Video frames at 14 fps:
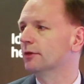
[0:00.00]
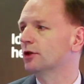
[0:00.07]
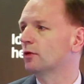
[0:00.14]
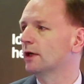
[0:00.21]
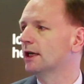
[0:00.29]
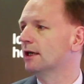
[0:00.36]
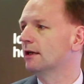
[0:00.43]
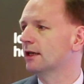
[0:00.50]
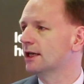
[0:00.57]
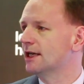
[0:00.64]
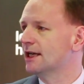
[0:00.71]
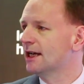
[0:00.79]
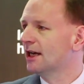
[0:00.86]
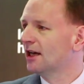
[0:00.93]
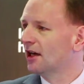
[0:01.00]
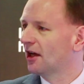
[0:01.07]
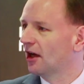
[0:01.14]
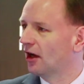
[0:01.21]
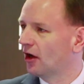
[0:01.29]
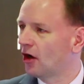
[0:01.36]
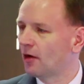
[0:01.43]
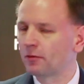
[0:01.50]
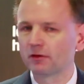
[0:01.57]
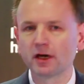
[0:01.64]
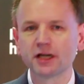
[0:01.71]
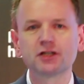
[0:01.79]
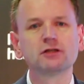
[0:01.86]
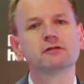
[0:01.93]
between the
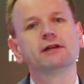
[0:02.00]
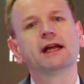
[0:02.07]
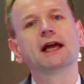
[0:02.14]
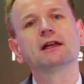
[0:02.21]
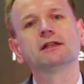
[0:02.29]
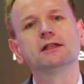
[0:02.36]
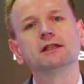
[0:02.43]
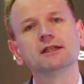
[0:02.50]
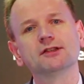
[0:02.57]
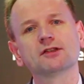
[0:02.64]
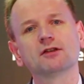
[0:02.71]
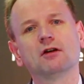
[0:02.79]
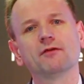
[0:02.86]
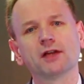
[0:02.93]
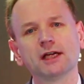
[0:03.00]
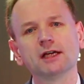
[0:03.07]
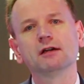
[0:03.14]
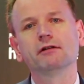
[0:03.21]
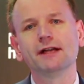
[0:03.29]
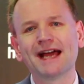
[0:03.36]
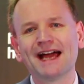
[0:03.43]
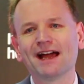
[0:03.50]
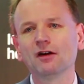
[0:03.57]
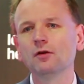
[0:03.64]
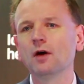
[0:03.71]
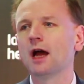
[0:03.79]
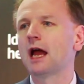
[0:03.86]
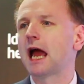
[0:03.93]
operational realities of the here and
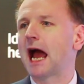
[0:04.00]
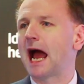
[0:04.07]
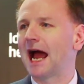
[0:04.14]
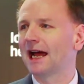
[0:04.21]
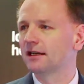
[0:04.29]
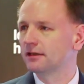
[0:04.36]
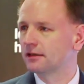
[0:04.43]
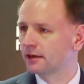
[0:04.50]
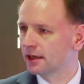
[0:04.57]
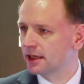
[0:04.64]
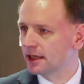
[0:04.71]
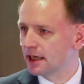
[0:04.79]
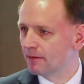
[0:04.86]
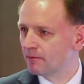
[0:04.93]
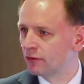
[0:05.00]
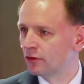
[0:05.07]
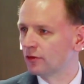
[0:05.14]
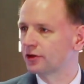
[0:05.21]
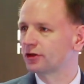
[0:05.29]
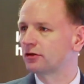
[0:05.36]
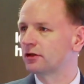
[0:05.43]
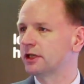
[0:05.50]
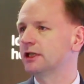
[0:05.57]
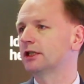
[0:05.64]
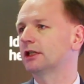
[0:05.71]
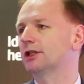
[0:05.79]
now and the broader strategic